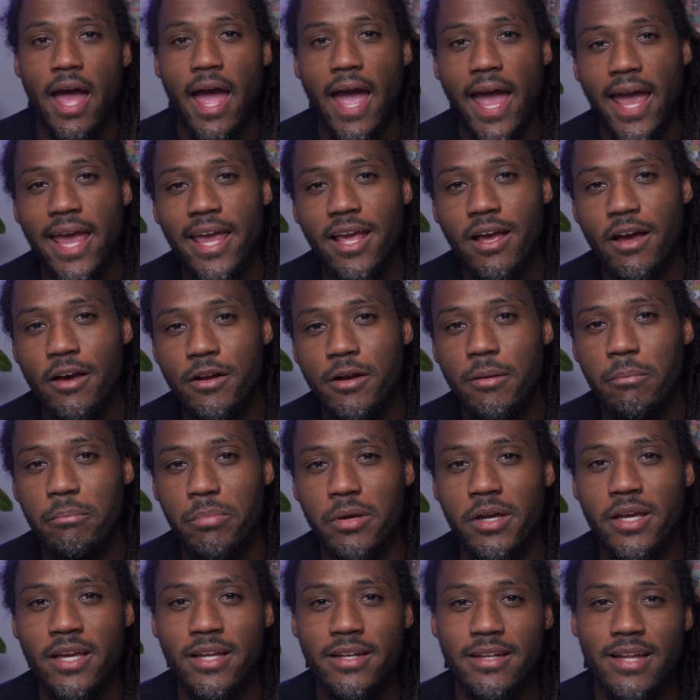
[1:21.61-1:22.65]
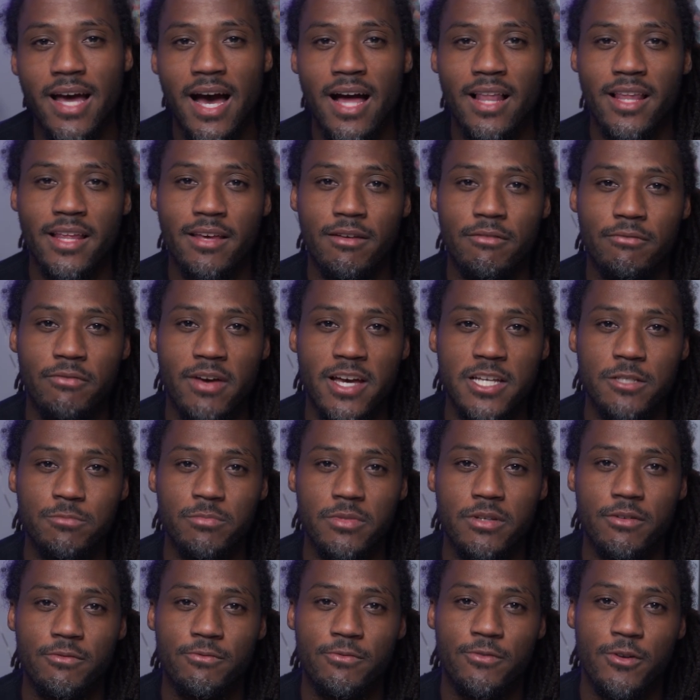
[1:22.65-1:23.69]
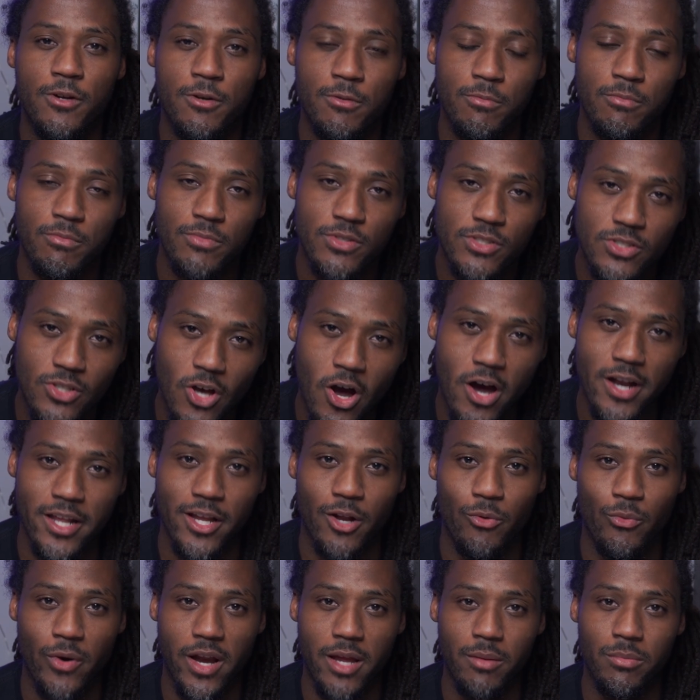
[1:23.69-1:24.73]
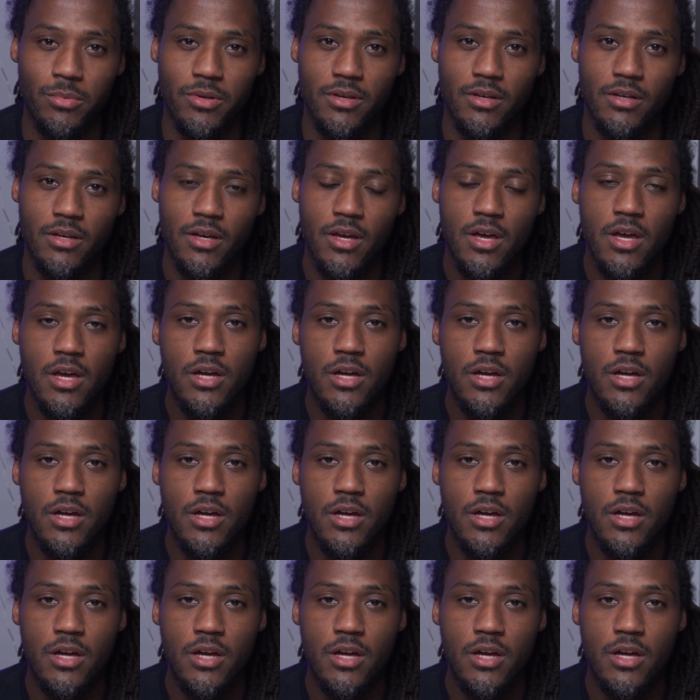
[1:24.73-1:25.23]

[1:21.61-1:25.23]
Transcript: $800 billion investment from Saudi Arabia.